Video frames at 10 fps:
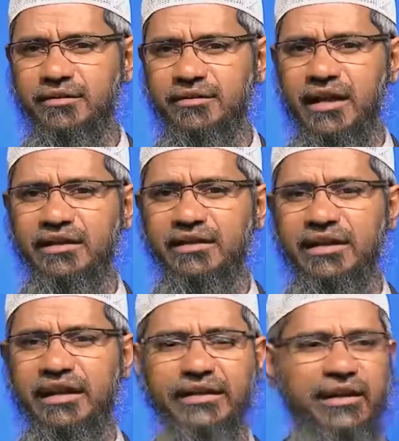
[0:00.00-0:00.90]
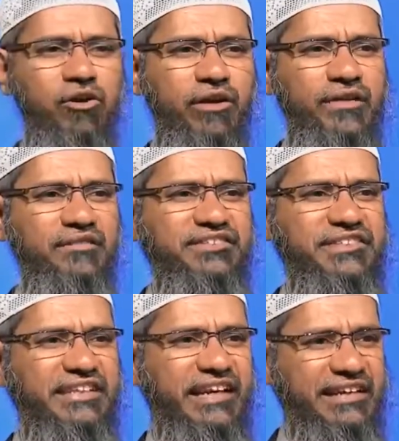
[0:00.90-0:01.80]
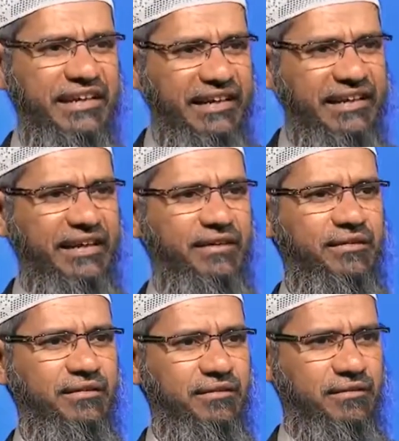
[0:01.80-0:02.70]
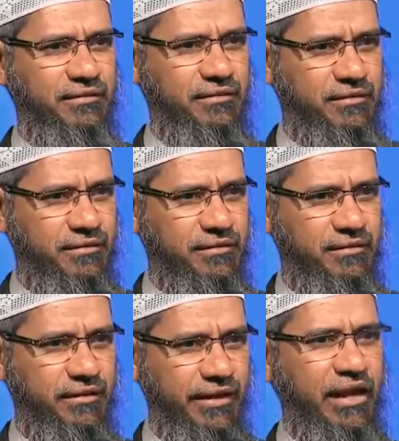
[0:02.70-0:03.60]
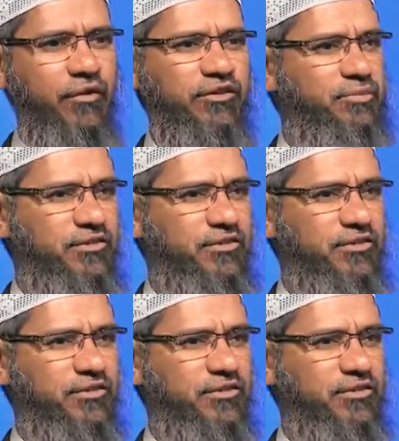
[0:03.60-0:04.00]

the uncreated, how can we see the uncreated, and how it's